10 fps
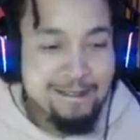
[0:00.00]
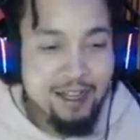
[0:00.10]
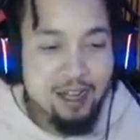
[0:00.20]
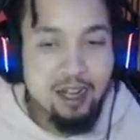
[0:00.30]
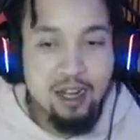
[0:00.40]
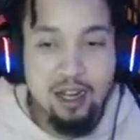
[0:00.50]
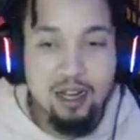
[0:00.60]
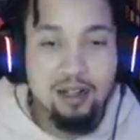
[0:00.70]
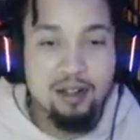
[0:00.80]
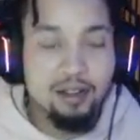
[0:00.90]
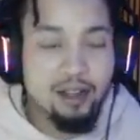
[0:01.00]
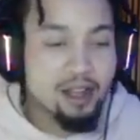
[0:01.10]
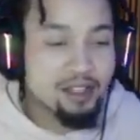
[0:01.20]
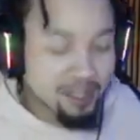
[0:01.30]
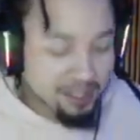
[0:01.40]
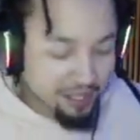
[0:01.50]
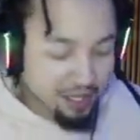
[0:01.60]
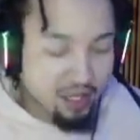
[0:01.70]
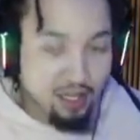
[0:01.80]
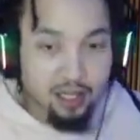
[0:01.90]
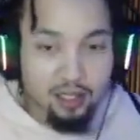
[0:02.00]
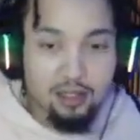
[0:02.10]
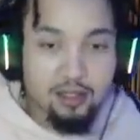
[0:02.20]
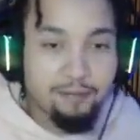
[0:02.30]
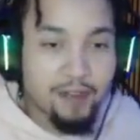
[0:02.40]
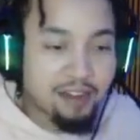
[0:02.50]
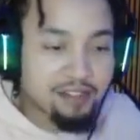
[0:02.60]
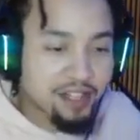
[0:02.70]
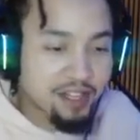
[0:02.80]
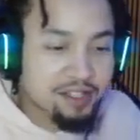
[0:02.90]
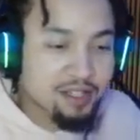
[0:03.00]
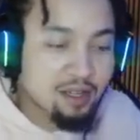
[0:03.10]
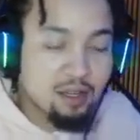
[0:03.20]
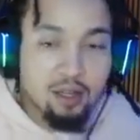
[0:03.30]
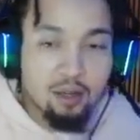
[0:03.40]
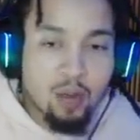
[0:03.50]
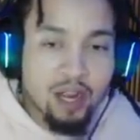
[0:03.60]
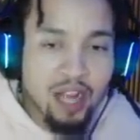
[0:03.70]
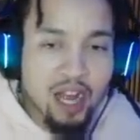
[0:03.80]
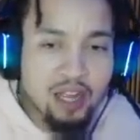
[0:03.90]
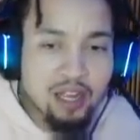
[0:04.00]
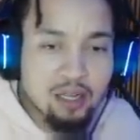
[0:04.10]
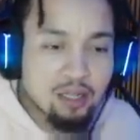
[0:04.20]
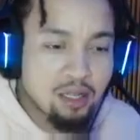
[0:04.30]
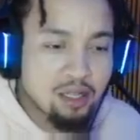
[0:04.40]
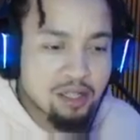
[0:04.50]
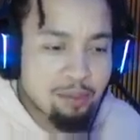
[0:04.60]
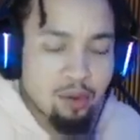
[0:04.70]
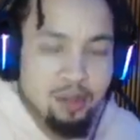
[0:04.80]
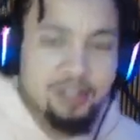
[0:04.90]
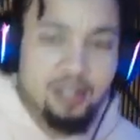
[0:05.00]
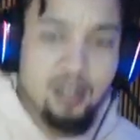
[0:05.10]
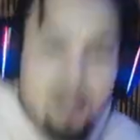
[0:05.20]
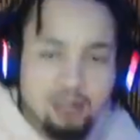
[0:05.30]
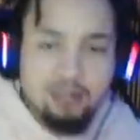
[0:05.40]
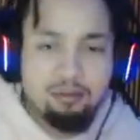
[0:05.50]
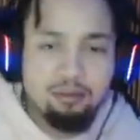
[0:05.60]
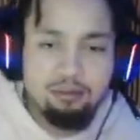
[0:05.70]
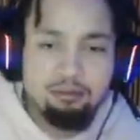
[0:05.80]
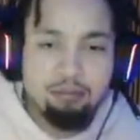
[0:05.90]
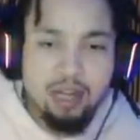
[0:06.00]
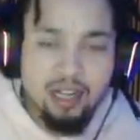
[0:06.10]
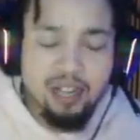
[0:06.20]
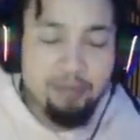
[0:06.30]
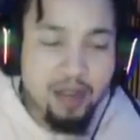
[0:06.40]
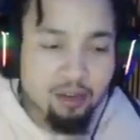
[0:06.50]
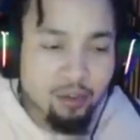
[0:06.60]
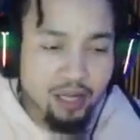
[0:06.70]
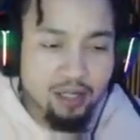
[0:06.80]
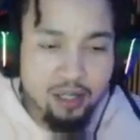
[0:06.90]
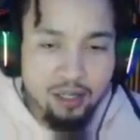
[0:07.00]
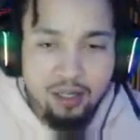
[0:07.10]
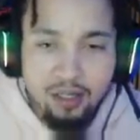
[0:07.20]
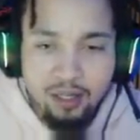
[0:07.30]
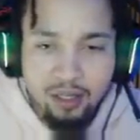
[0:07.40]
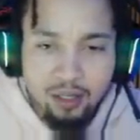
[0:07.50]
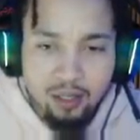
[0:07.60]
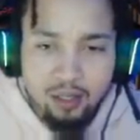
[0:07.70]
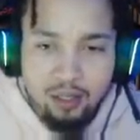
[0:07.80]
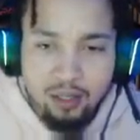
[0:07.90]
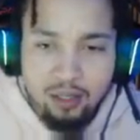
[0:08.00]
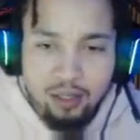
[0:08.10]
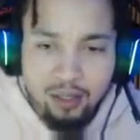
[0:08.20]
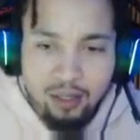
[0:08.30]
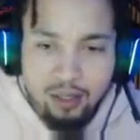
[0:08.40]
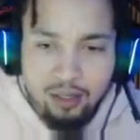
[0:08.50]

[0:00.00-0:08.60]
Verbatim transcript: Uh, it's this, uh, five six, white guy. He supports, uh, Black Lives Matter. Yeah. We get... Oh, oh, that's the issue?